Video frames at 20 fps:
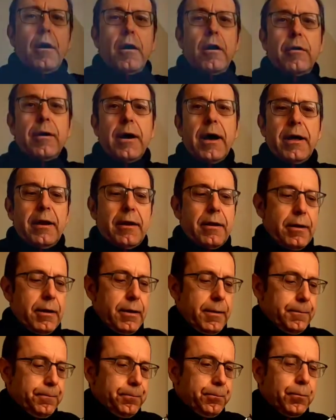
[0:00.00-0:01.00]
Alright,
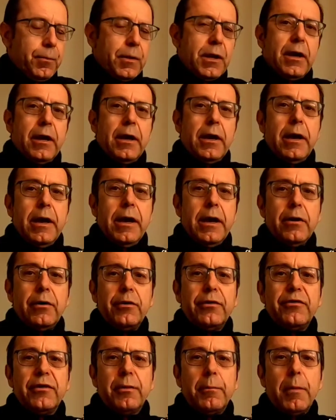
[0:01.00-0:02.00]

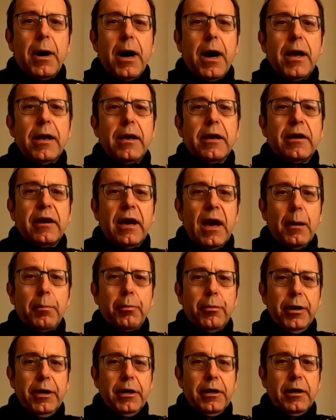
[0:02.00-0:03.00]
here's my
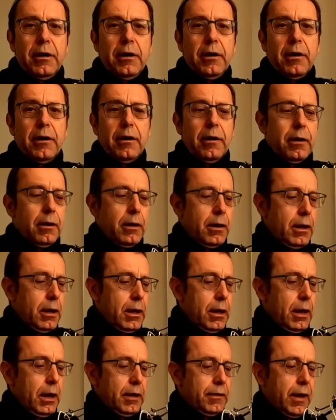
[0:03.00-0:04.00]
KAP-rig,
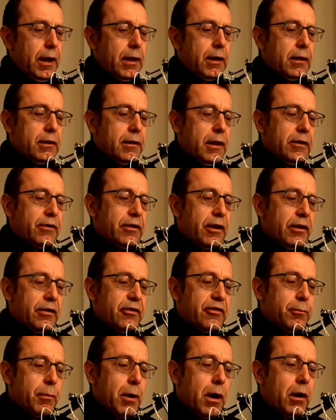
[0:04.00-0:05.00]
and I can
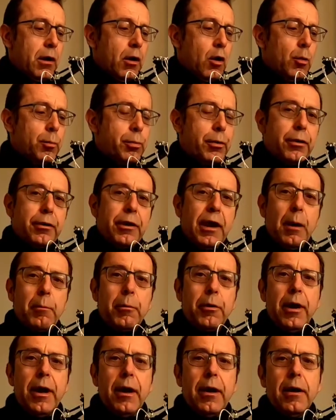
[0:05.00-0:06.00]
attach my GoPro
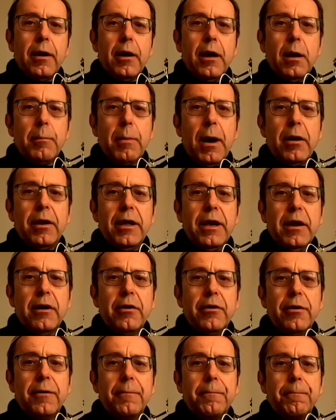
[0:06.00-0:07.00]
camera about
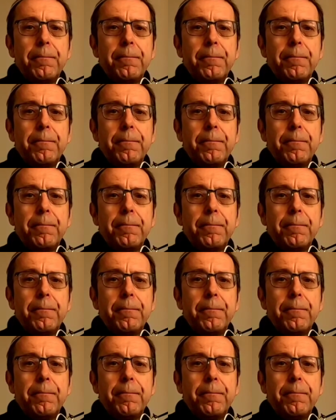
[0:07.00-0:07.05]
here.